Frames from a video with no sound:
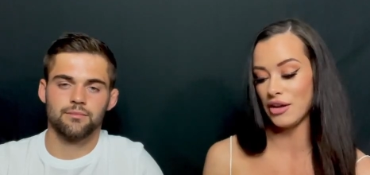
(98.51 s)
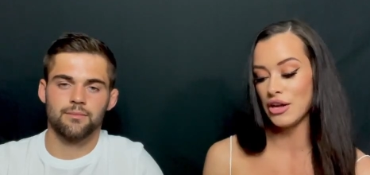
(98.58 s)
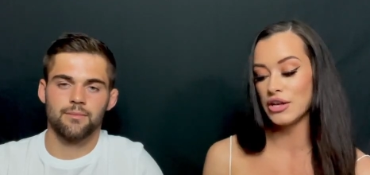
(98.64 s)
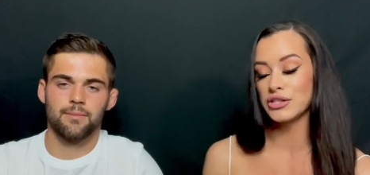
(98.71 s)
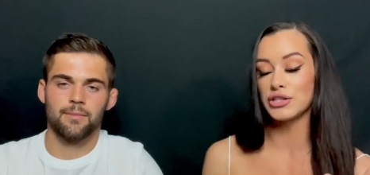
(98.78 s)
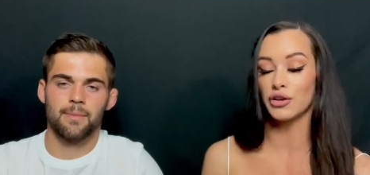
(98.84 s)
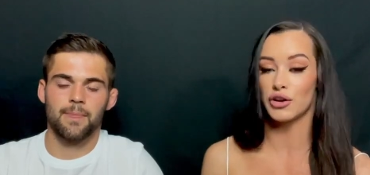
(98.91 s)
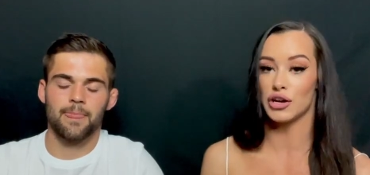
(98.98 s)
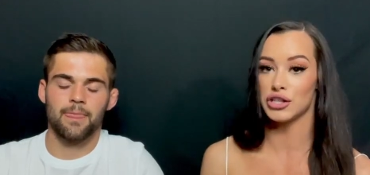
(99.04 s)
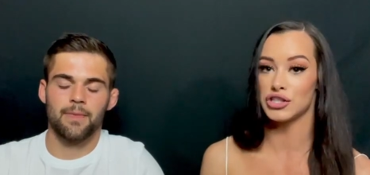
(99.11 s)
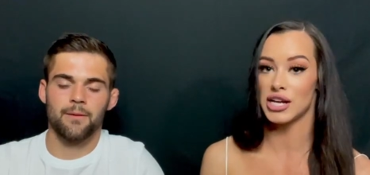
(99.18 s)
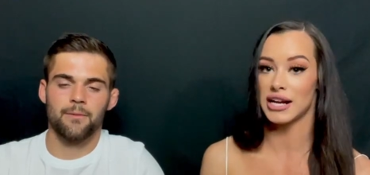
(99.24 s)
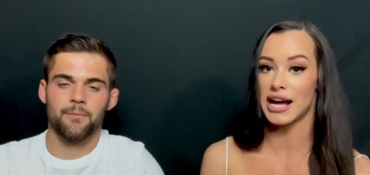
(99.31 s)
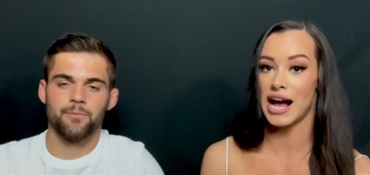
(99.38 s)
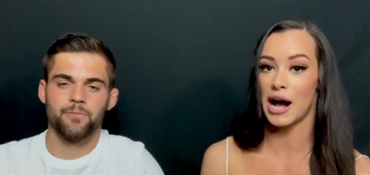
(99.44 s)
Speaker 1: so go
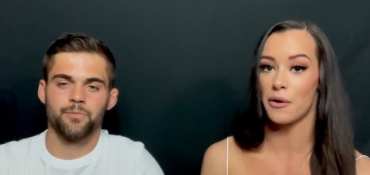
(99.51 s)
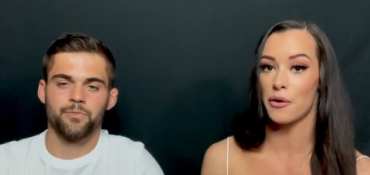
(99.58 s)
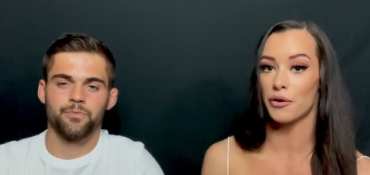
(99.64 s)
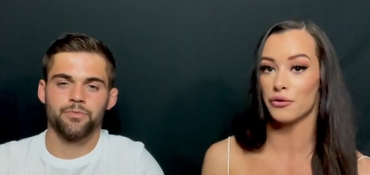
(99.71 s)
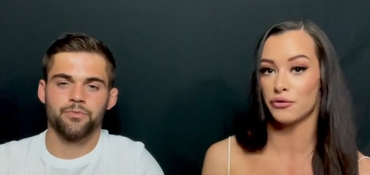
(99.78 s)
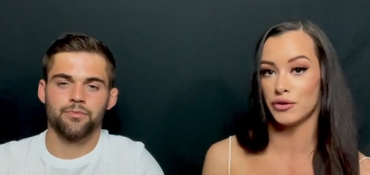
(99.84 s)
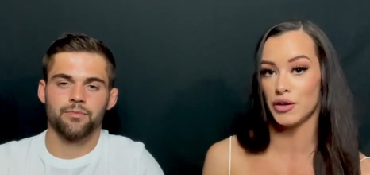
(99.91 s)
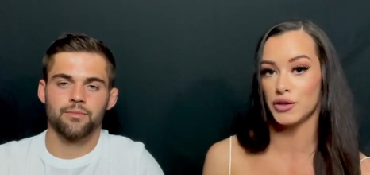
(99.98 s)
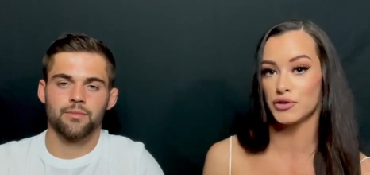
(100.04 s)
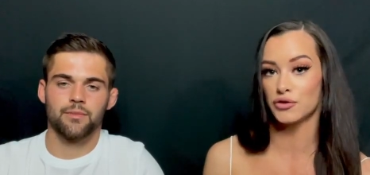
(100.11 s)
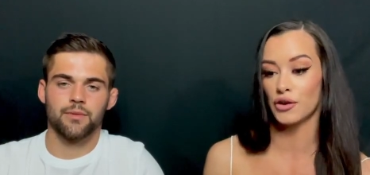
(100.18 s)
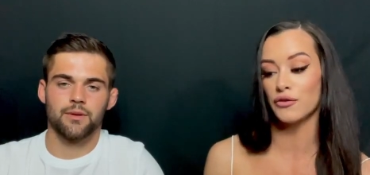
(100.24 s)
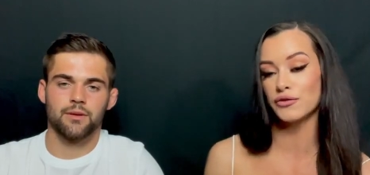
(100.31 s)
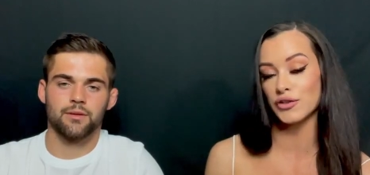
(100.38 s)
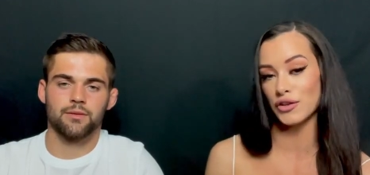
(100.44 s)
check it out on
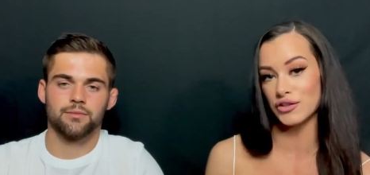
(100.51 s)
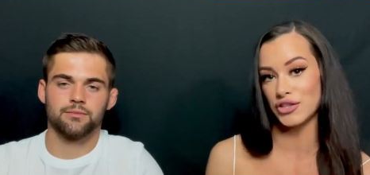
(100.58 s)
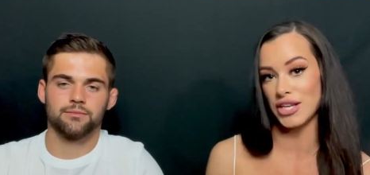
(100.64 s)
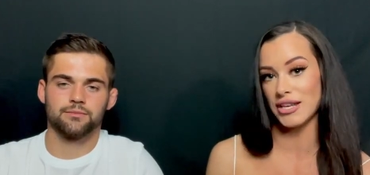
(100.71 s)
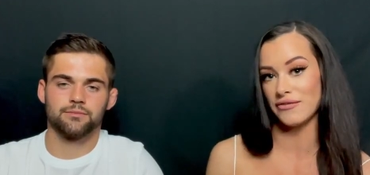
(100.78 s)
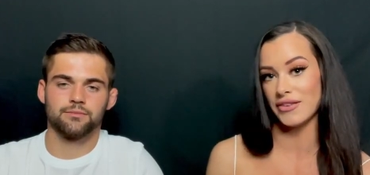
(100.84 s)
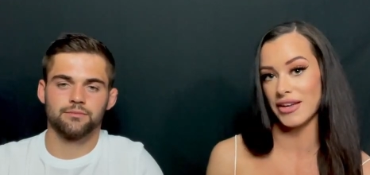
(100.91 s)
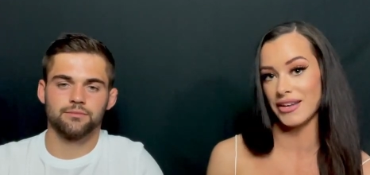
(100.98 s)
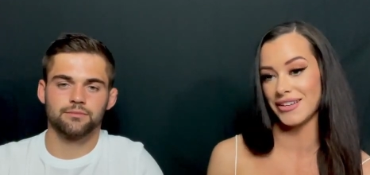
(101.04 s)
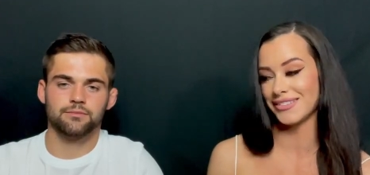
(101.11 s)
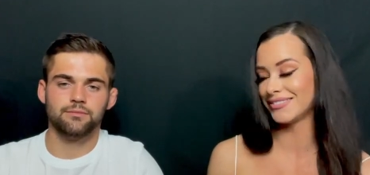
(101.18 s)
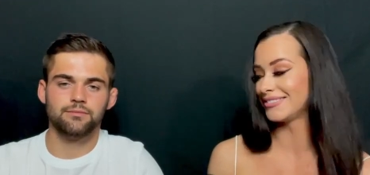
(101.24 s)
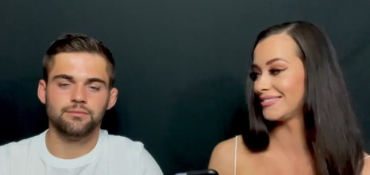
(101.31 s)
futureof.tv.